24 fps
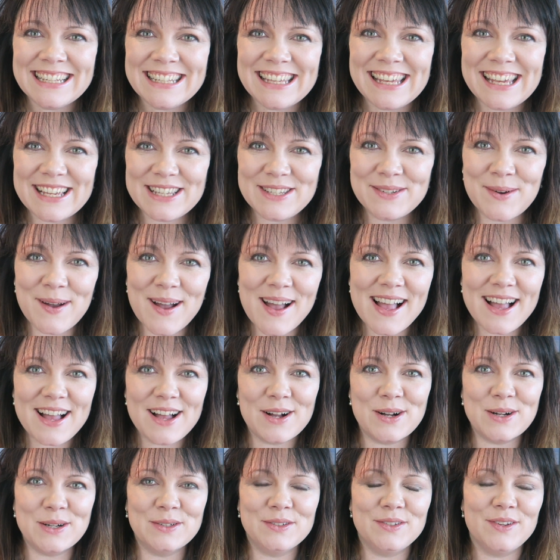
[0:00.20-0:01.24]
Year
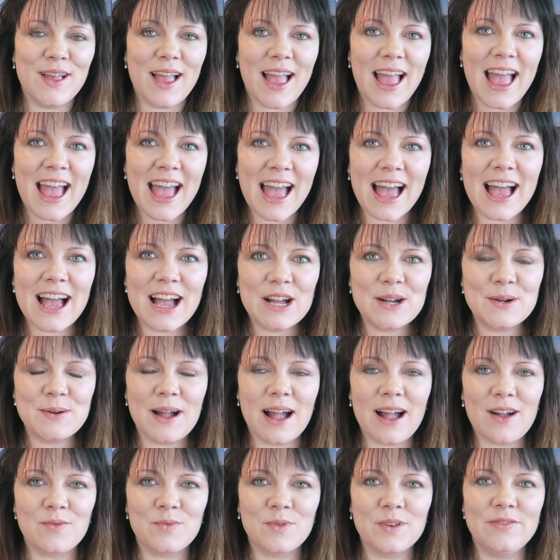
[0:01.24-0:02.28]
12, how
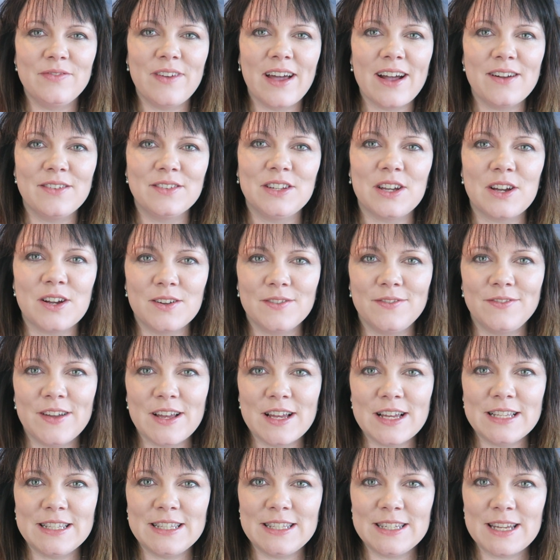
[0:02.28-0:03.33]
have we found our
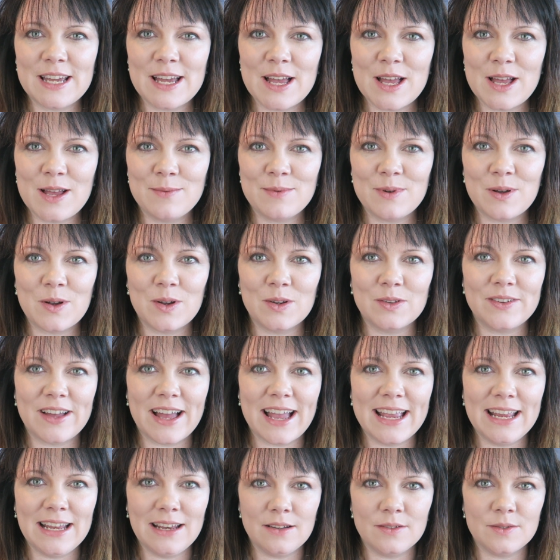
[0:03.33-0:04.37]
first term of
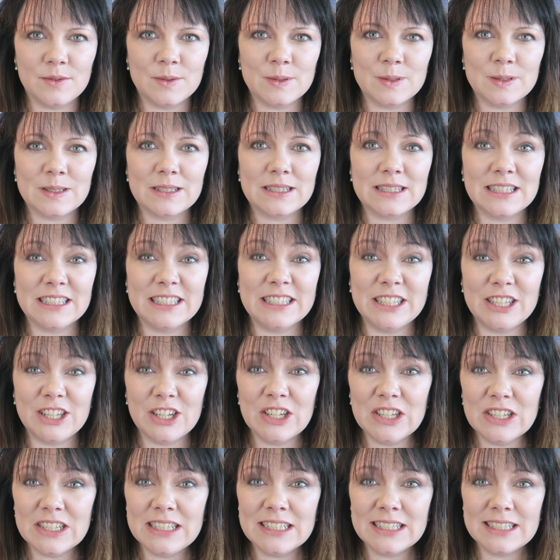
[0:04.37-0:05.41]
A-levels?
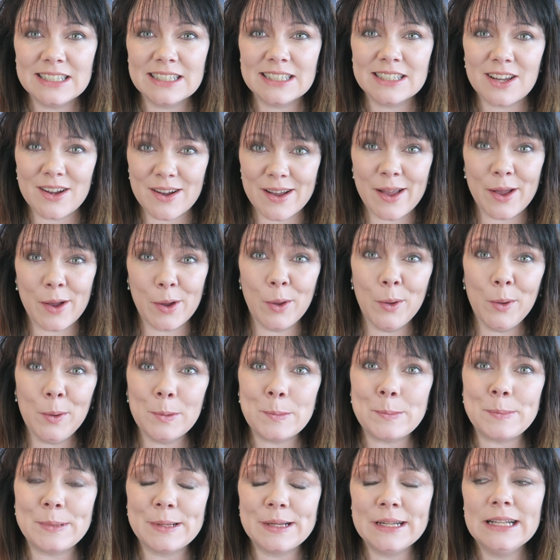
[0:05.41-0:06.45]
Good, I hope.
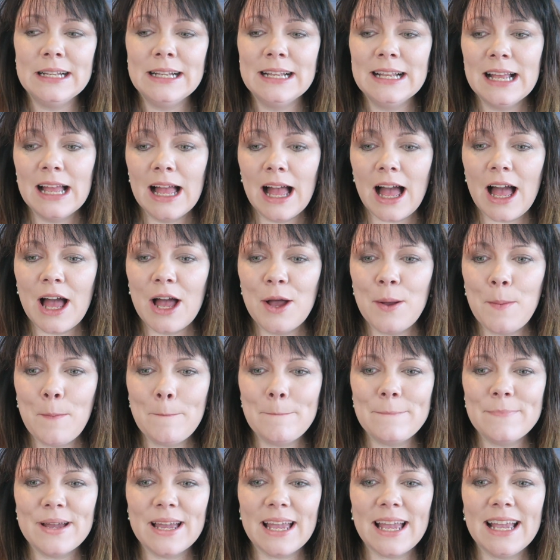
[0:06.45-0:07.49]

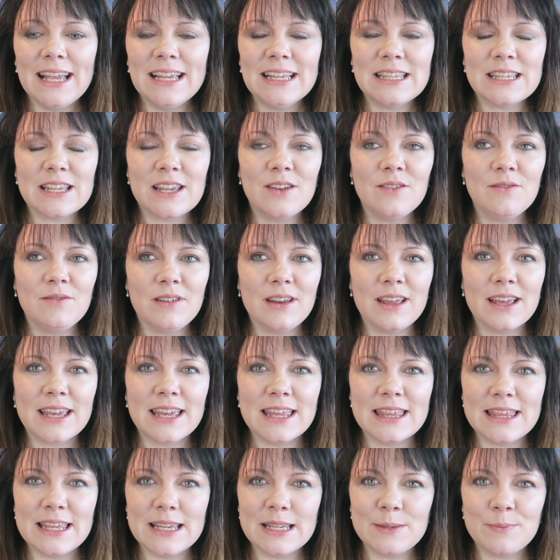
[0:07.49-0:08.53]
Um, it's kind of like
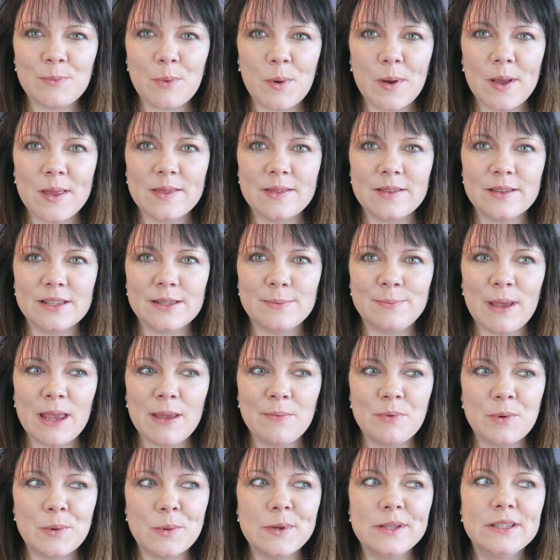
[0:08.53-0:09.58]
at this point that
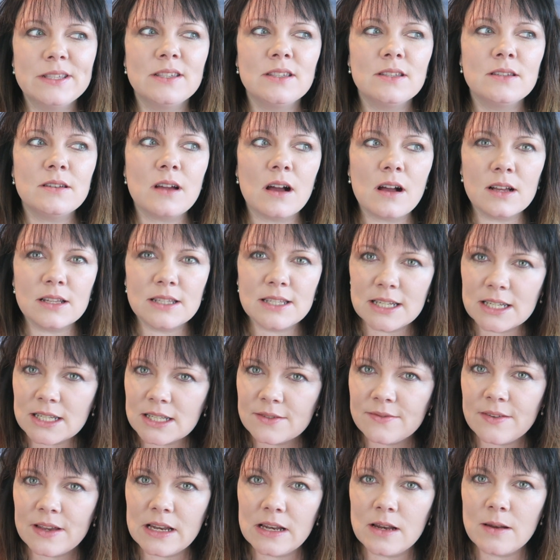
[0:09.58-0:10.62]
people were starting
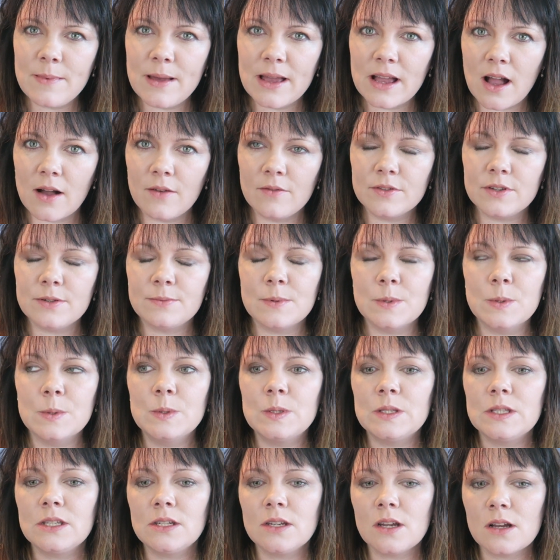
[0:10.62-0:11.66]
to feel a little bit comfortable,
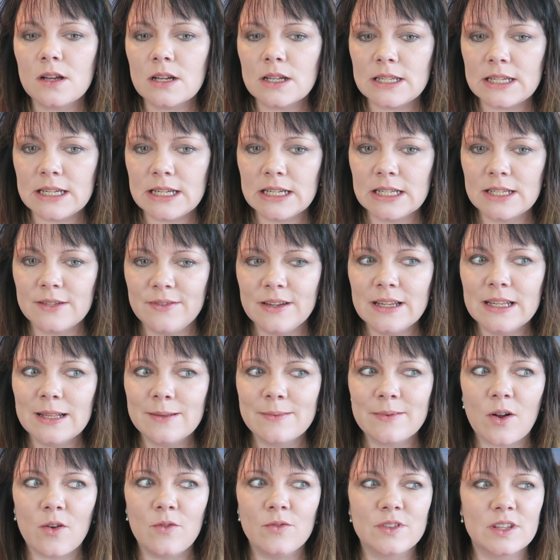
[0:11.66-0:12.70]
starting to feel a
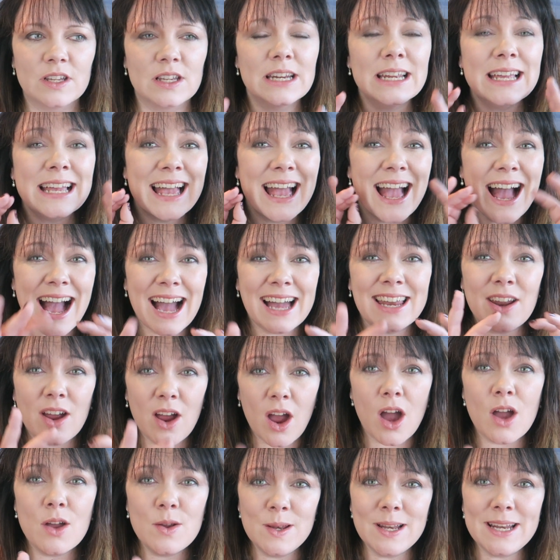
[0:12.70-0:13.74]
little confident. And I
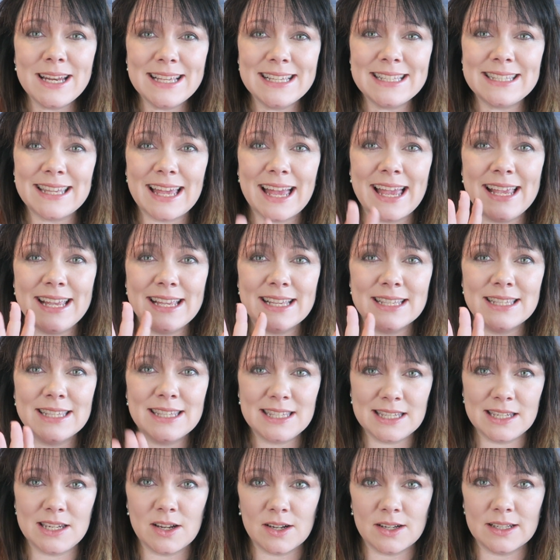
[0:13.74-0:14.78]
only say
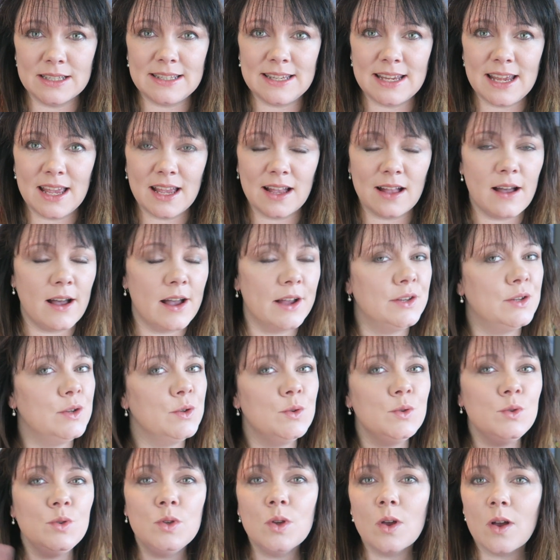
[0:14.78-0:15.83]
starting. I do
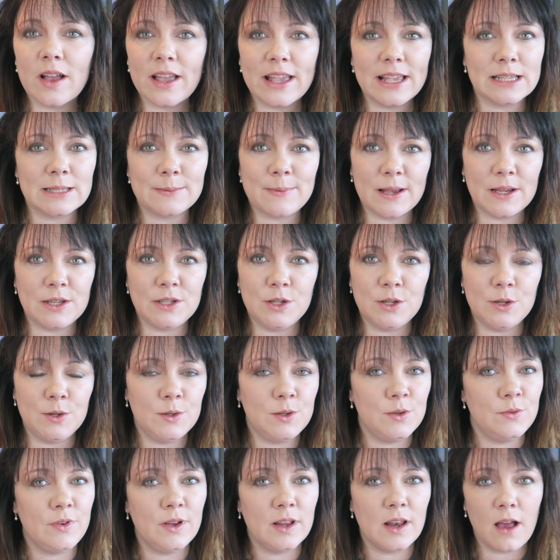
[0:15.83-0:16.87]
not expect you
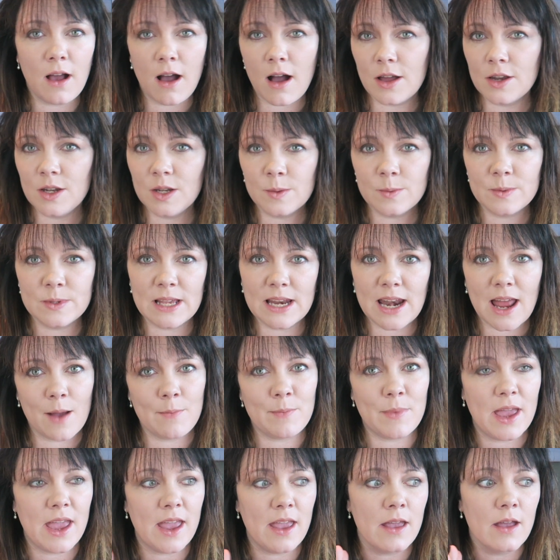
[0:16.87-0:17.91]
to feel 100%
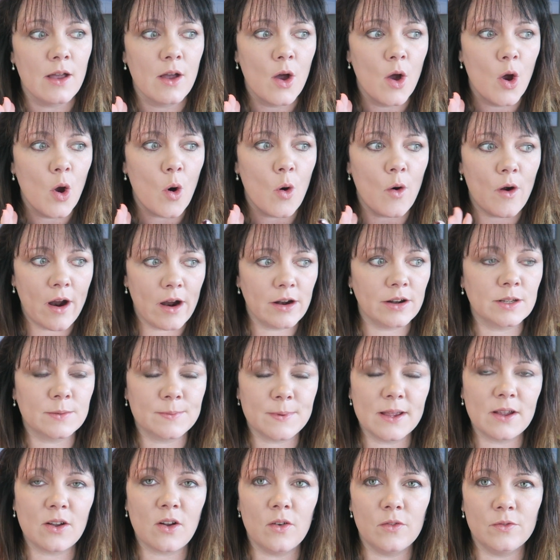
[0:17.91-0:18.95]
happy or
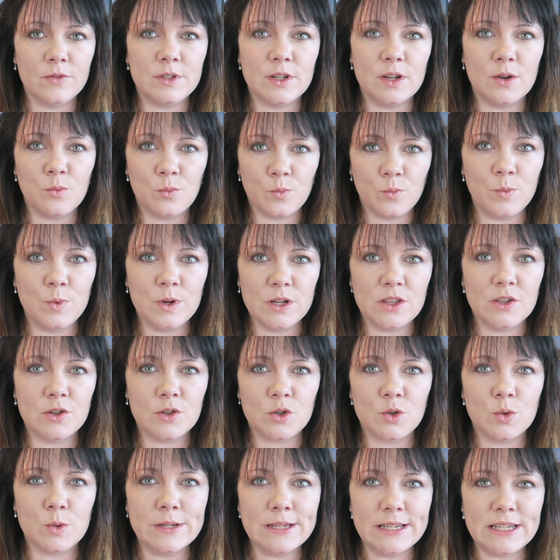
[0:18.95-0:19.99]
100% confident with your
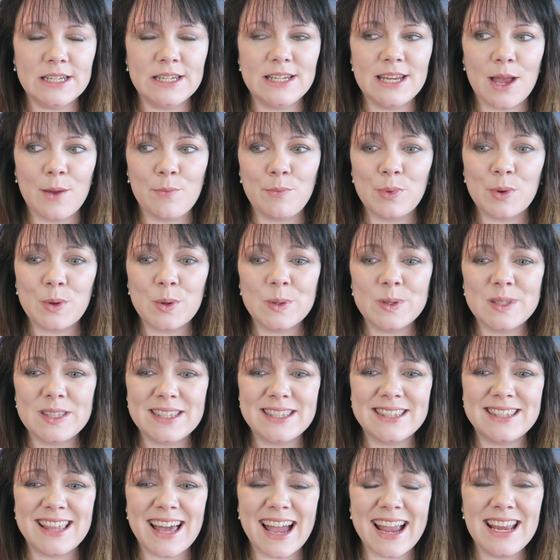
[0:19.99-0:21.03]
choices yet because
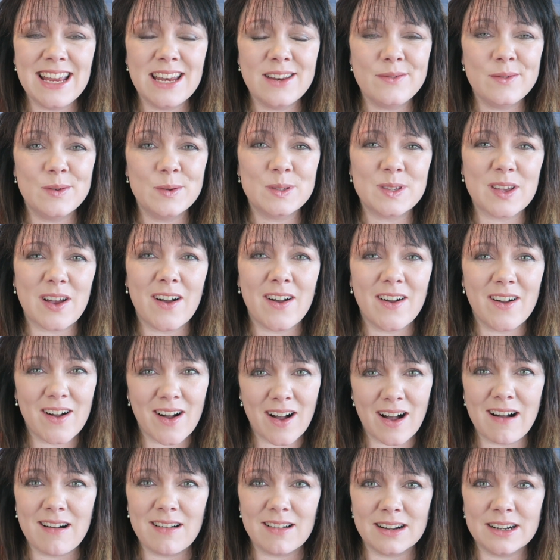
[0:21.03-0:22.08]
a-levels are
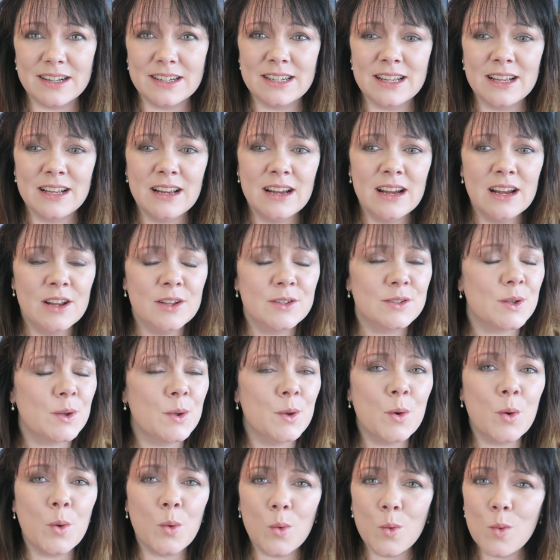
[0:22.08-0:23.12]
hard. So
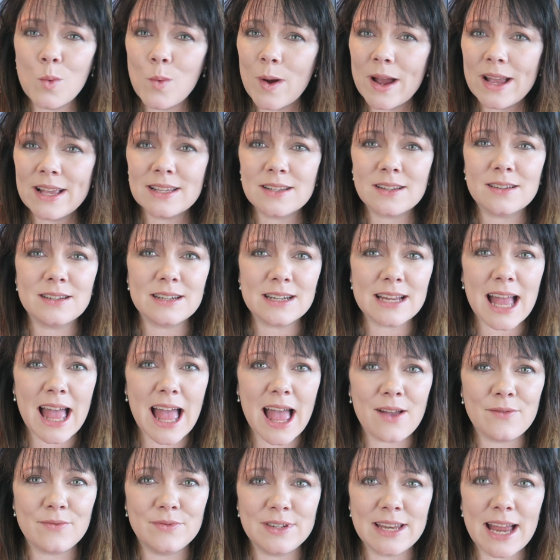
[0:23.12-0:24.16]
you're always going to
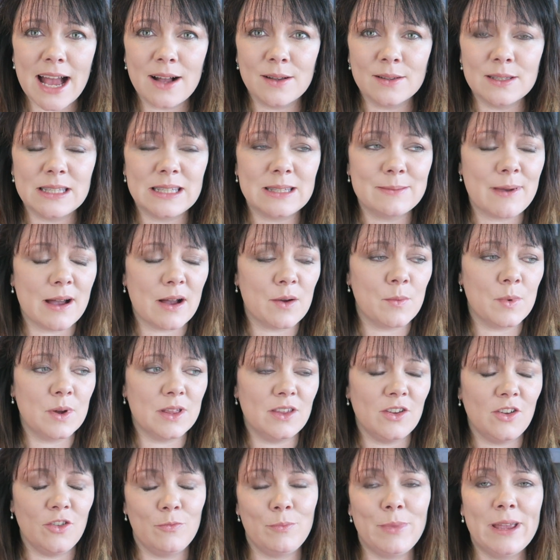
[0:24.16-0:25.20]
have doubts about
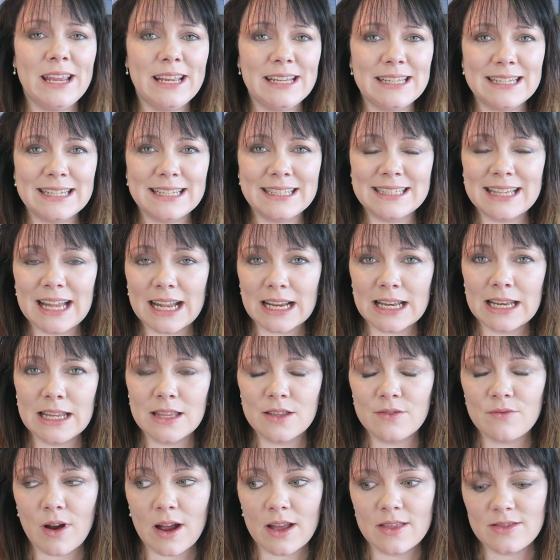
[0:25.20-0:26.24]
whether you've picked exactly
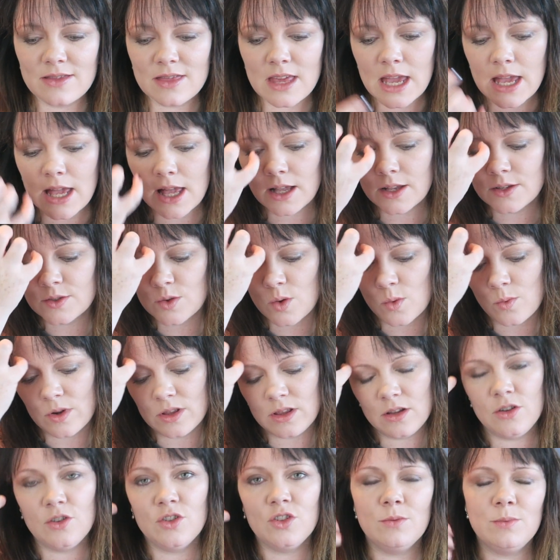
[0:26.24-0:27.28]
the right things or
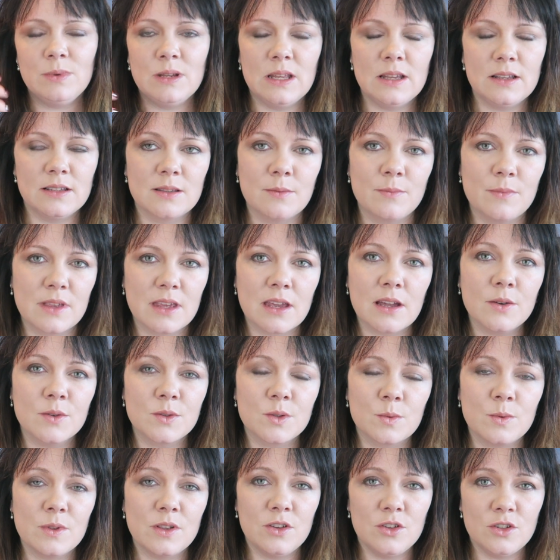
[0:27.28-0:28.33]
whether you should be doing something
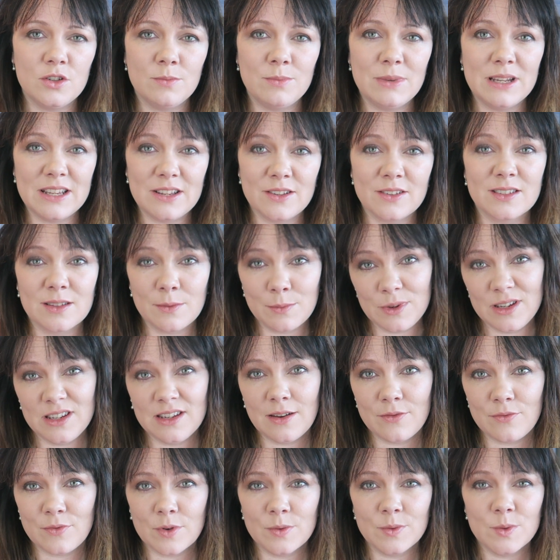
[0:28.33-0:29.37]
else or whether you should be doing something
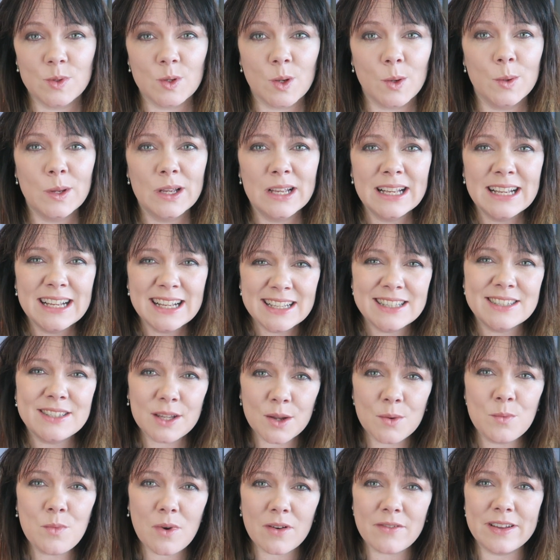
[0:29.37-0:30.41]
different. So
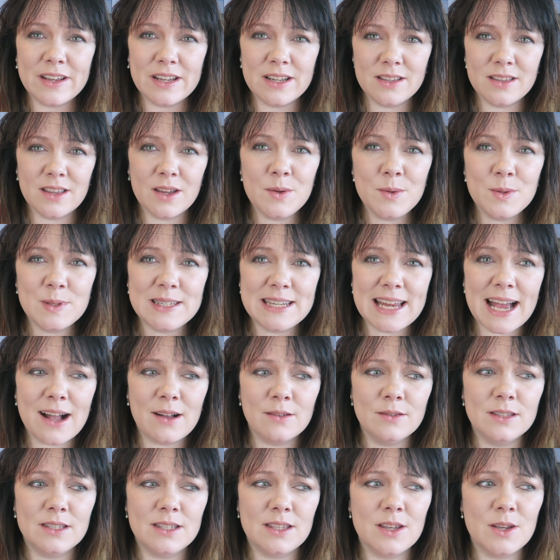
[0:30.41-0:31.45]
don't worry, those
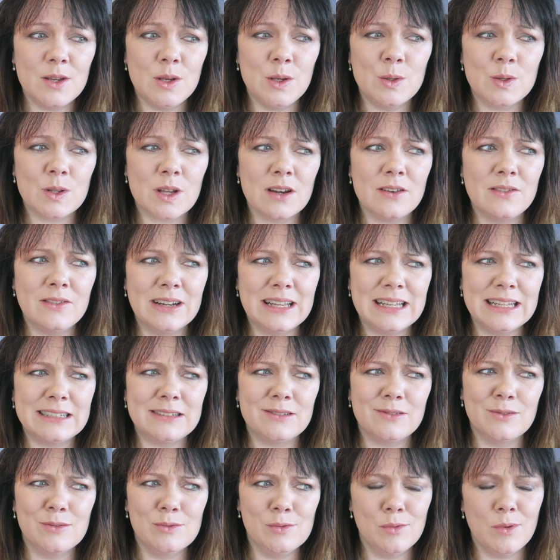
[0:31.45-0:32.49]
doubts, those kind of like,
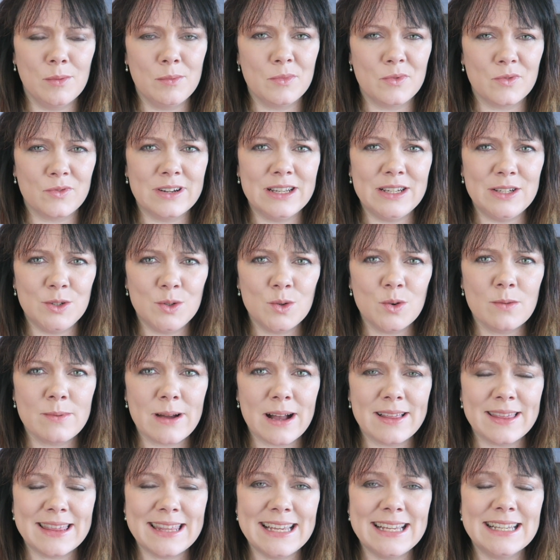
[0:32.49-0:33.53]
oh, I'm not really sure
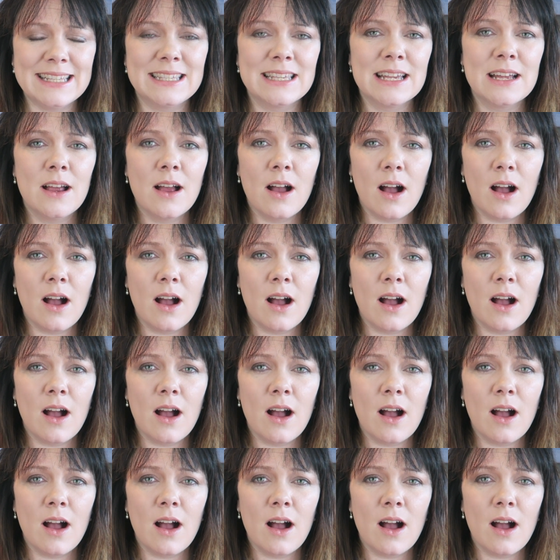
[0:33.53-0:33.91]
about this,